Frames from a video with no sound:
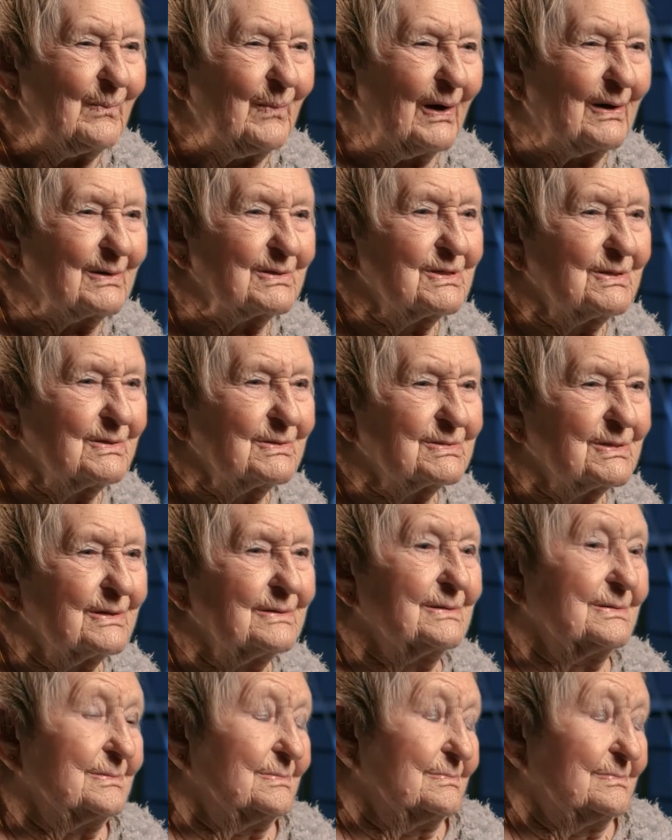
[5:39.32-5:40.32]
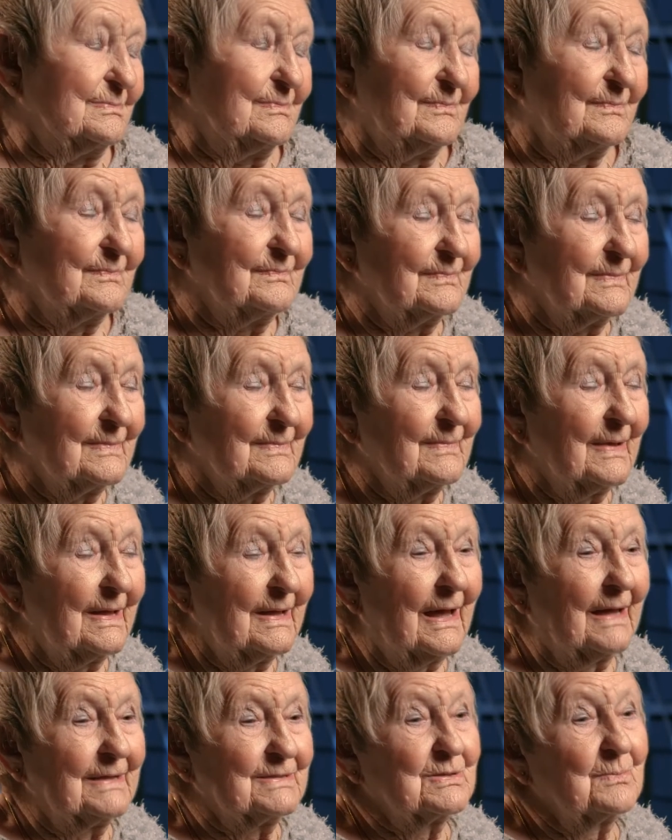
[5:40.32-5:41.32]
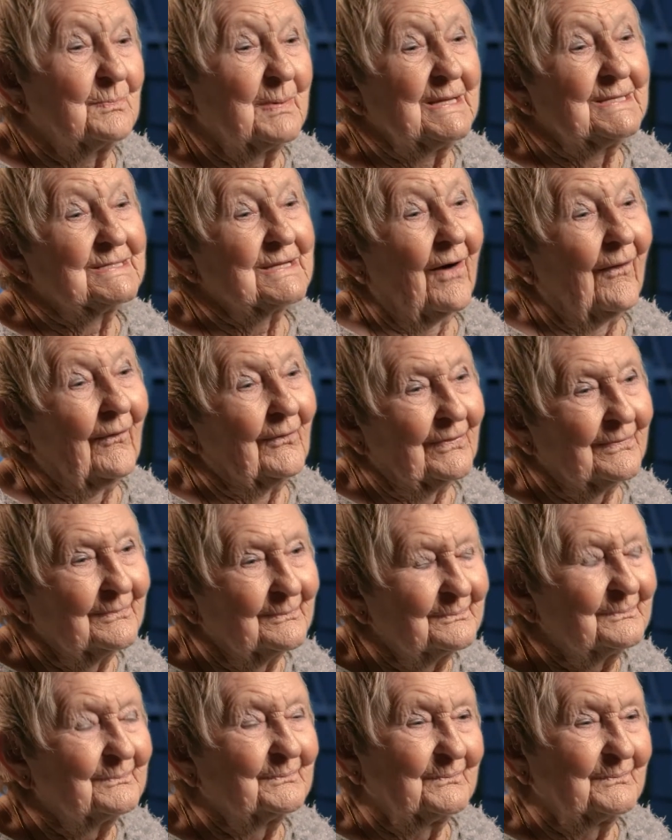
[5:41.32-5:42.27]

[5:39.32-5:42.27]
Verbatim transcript: But it was a it had to be done.